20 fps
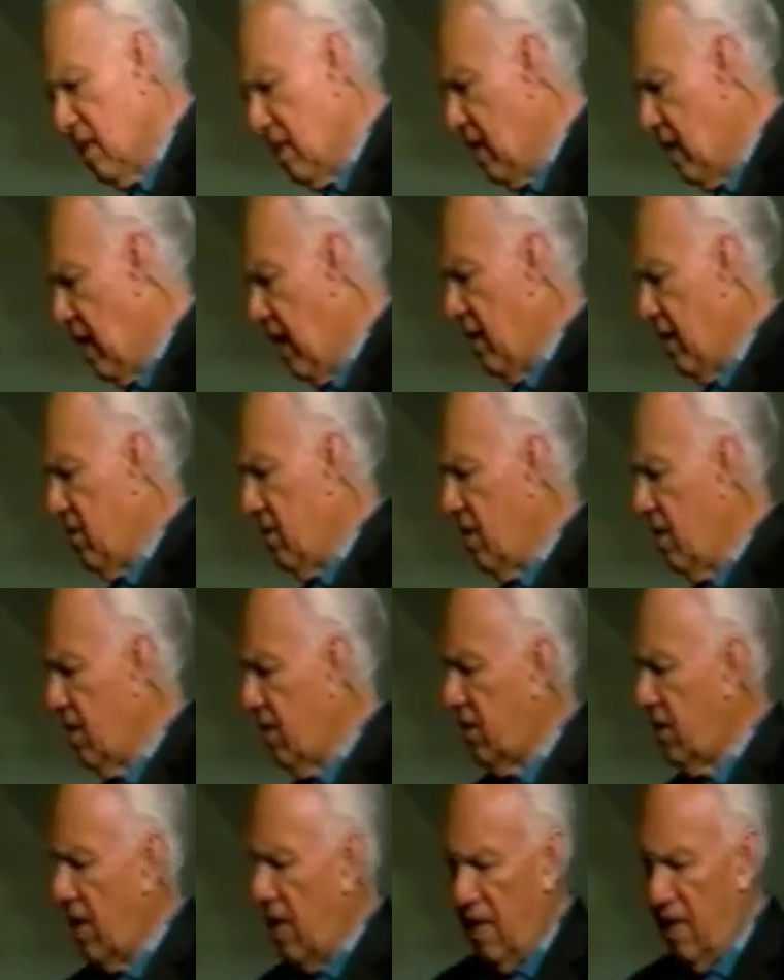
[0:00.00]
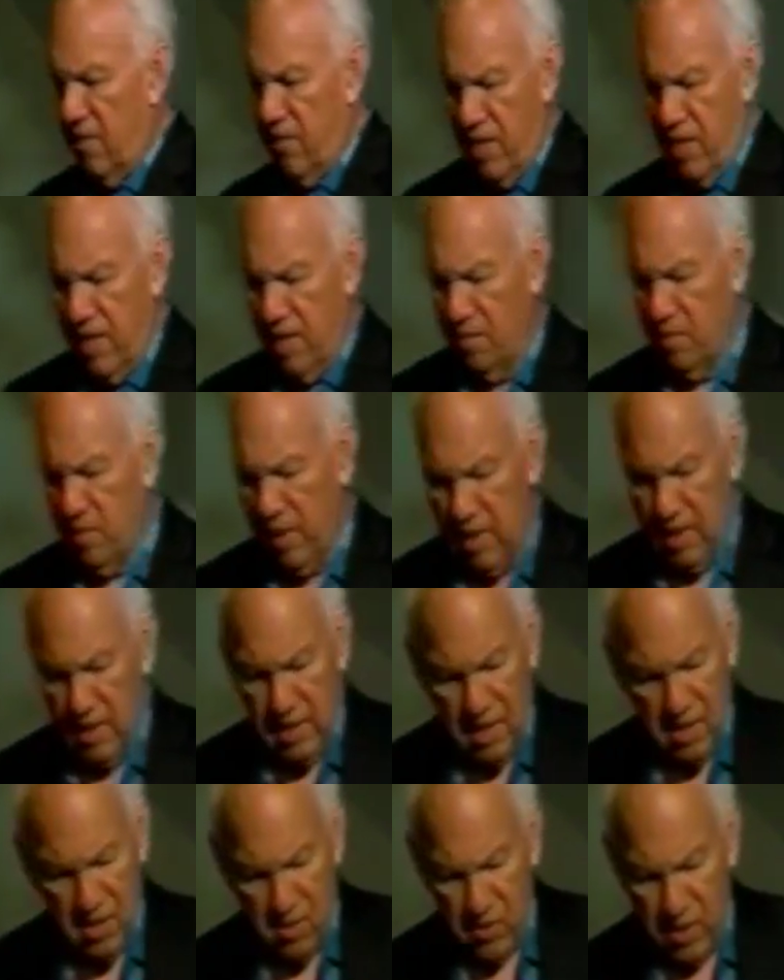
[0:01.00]
I don't understand everything, but I
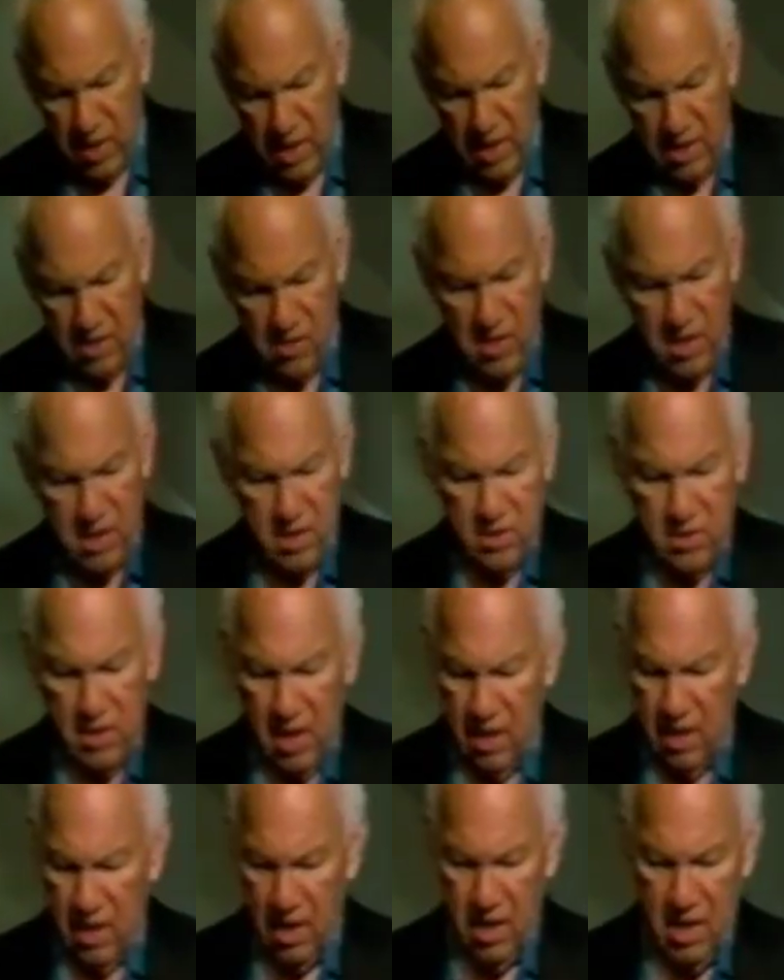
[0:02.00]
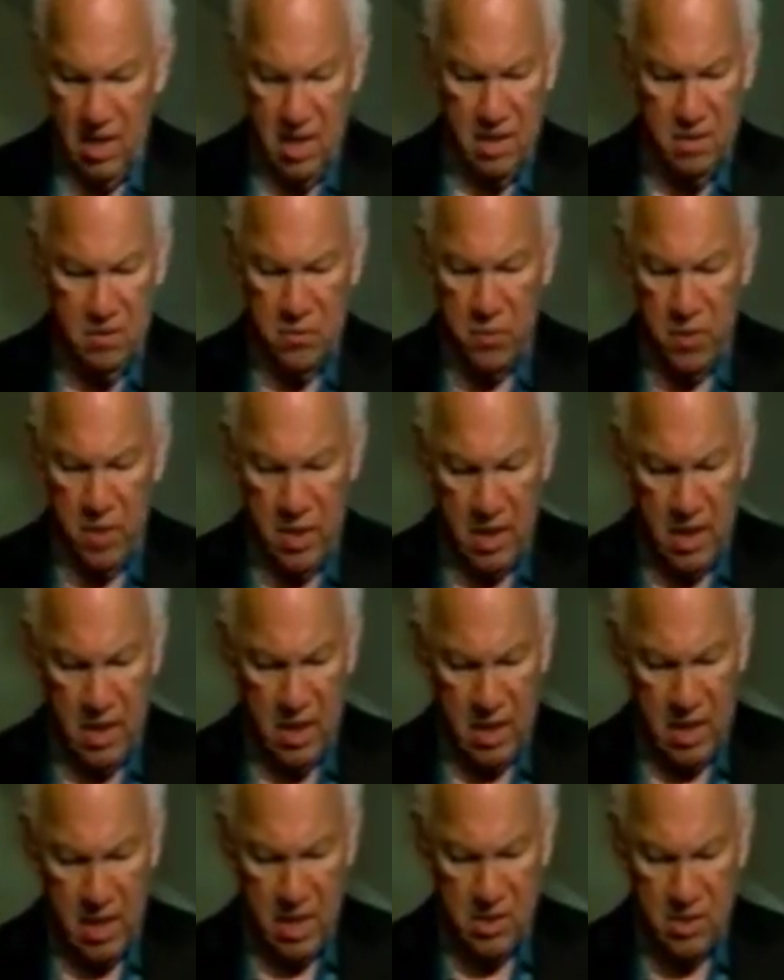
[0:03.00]
tell you what, I do understand that he loves me and that he
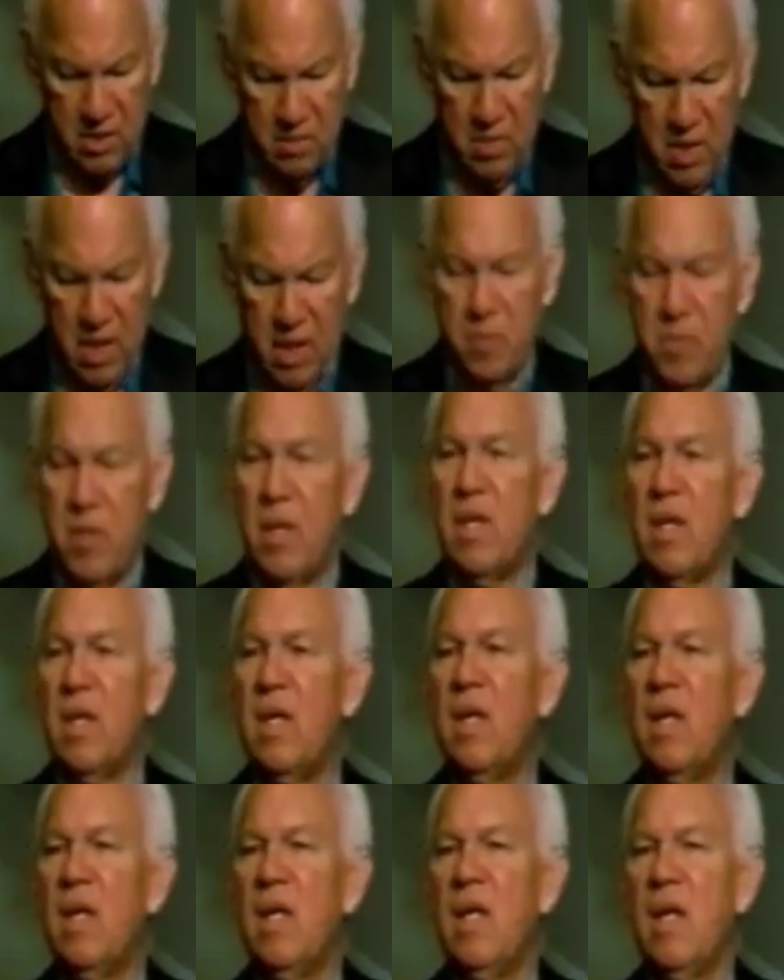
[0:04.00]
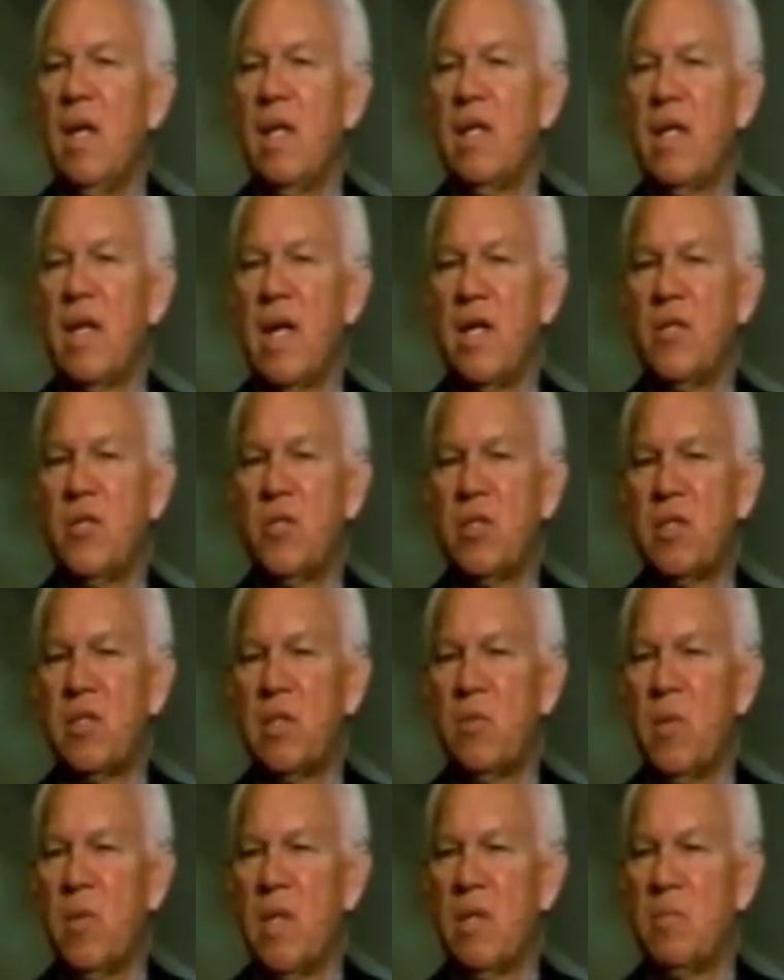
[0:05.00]
cares about me and that I should
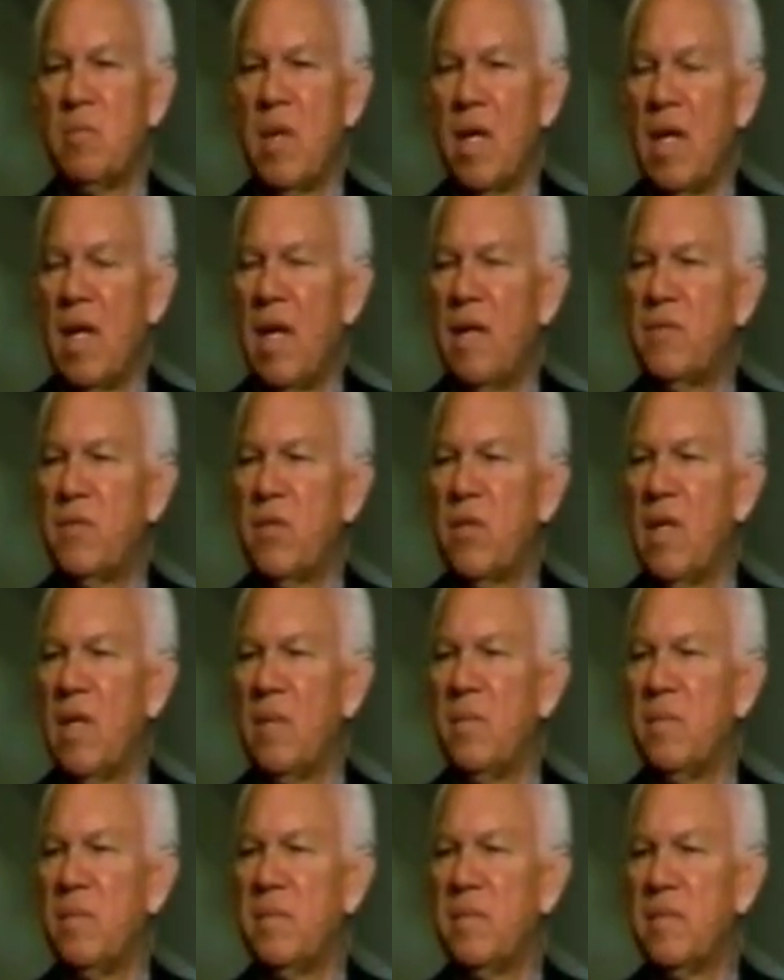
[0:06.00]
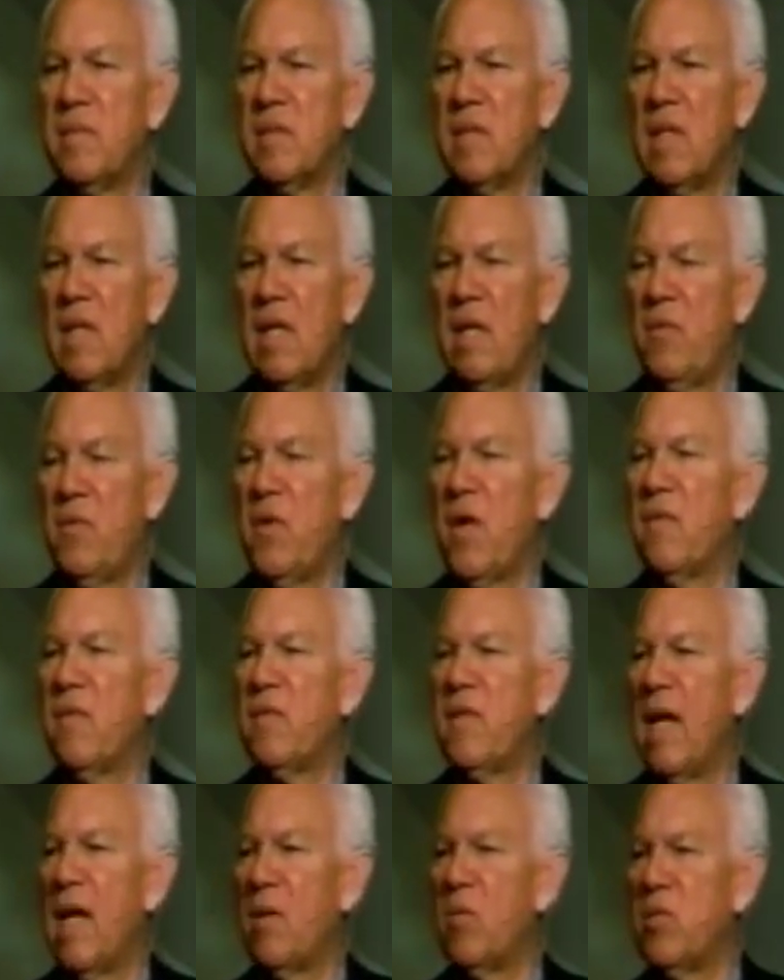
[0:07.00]
surrender my life to him. And if you have
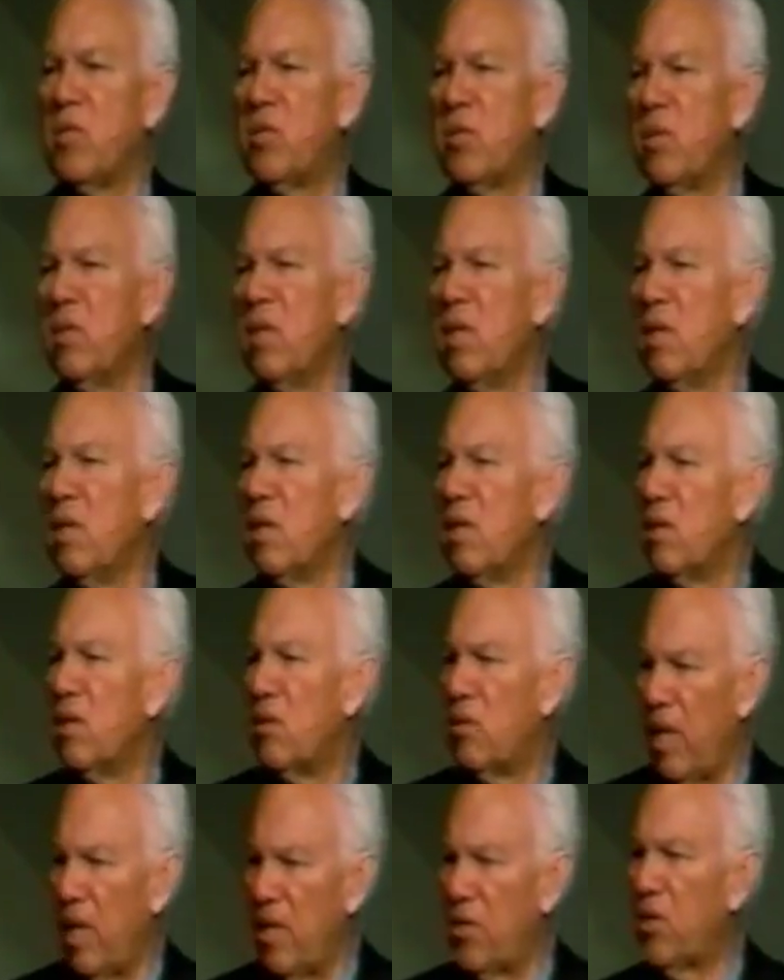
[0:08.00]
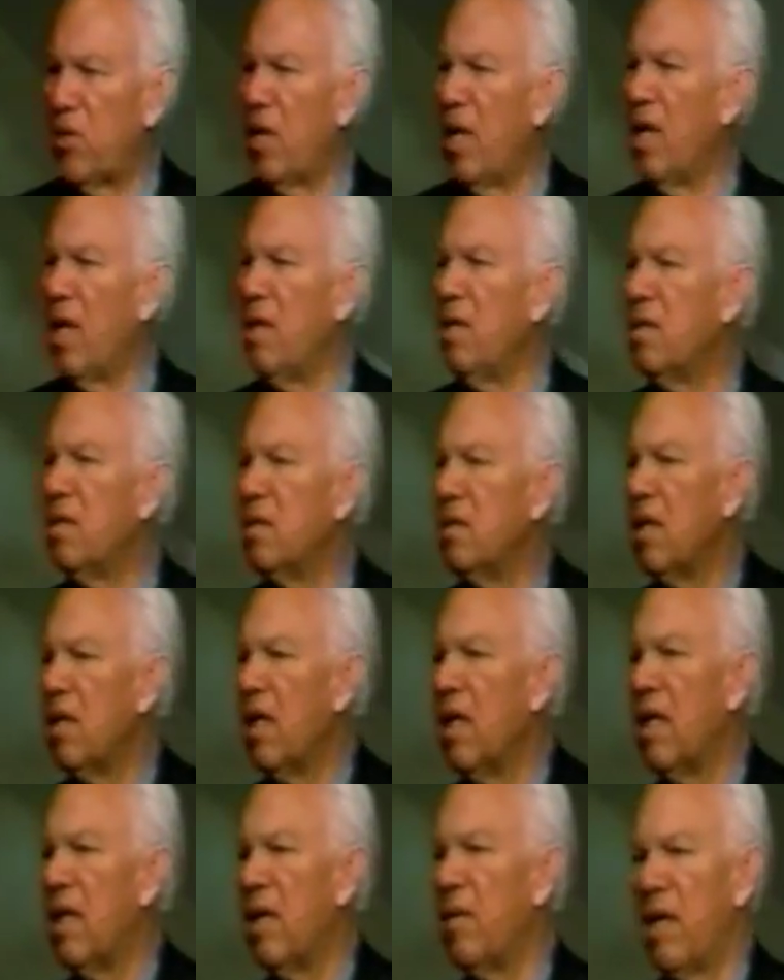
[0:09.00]
not, would you raise your hand
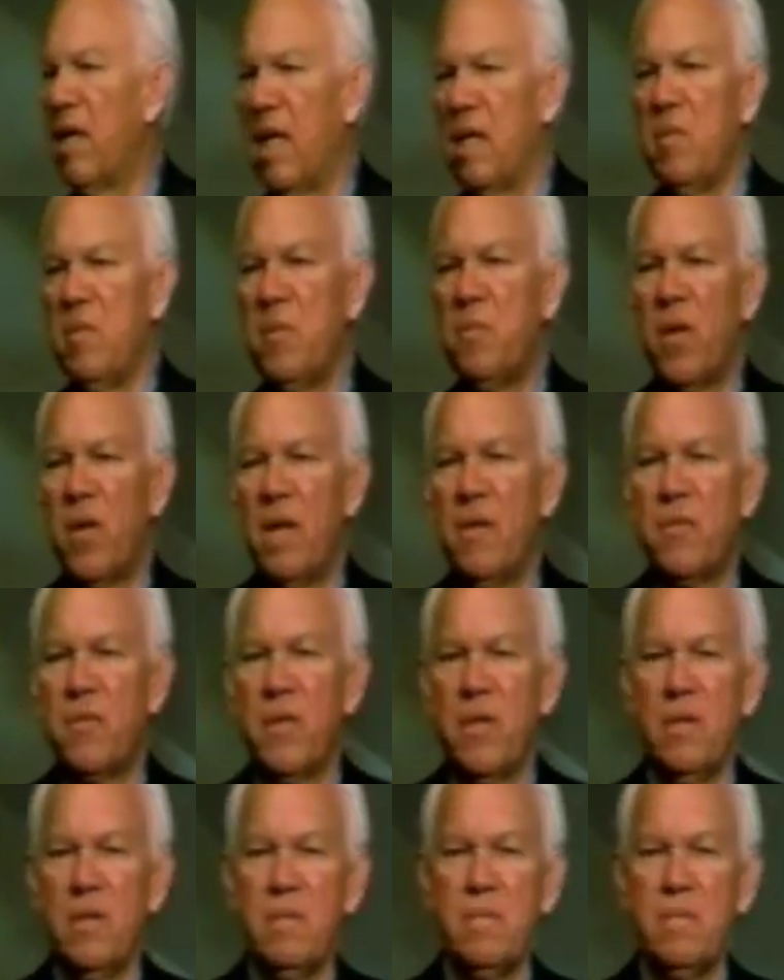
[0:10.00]
and let me pray for you?